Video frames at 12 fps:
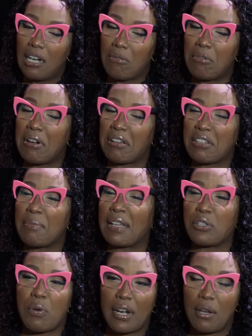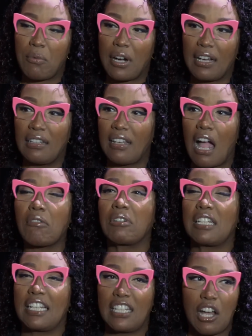when I was about 21, not
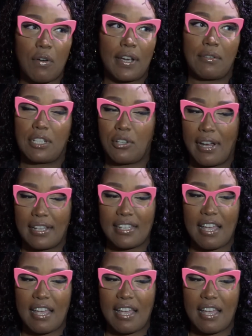really knowing what trans